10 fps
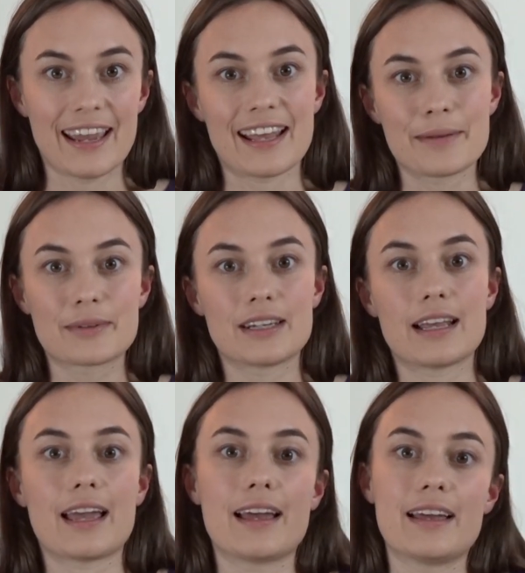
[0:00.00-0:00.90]
and I'm going
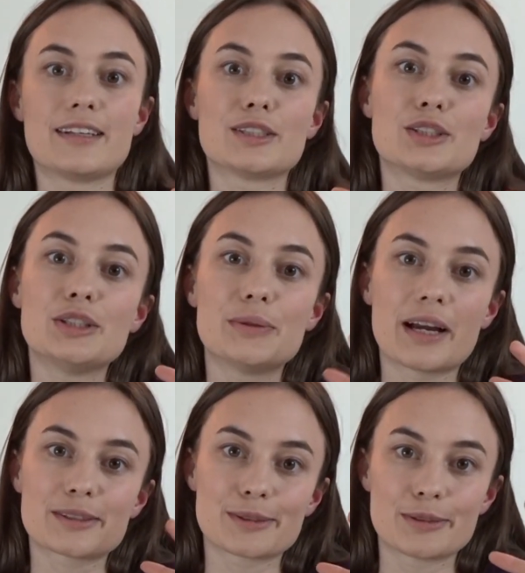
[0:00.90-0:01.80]
to add 2
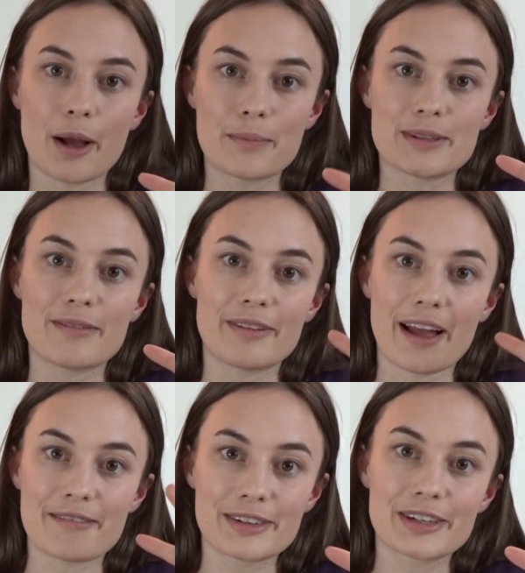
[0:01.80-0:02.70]
extra drops of
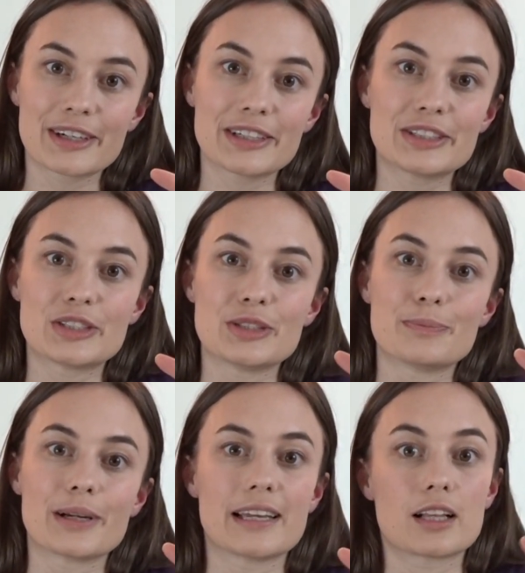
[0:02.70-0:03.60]
lavender to
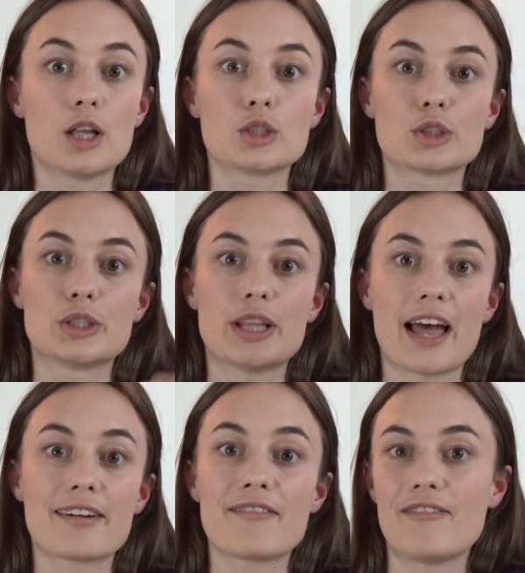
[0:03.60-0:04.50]
bring it closer to
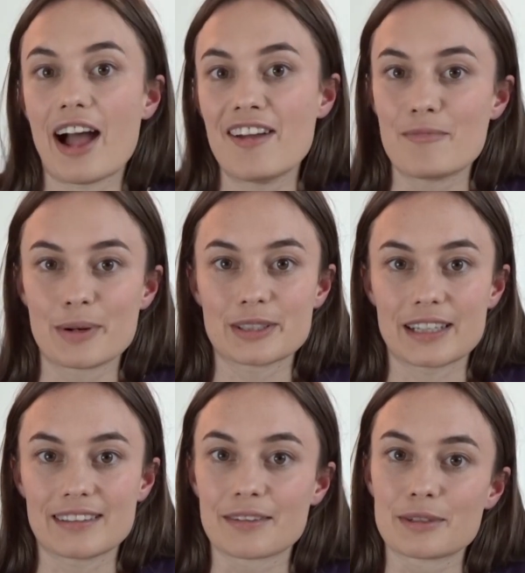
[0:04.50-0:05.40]
that 5%
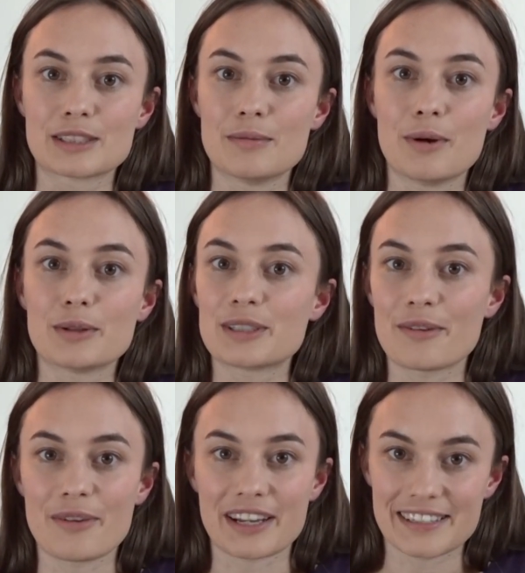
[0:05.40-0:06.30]
that was the most
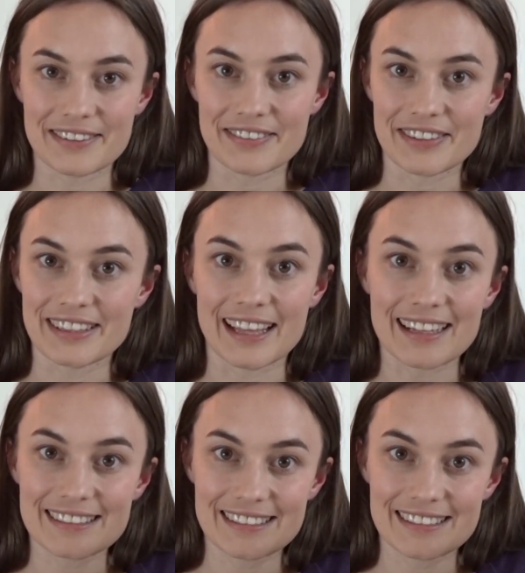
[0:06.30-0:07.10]
effective in that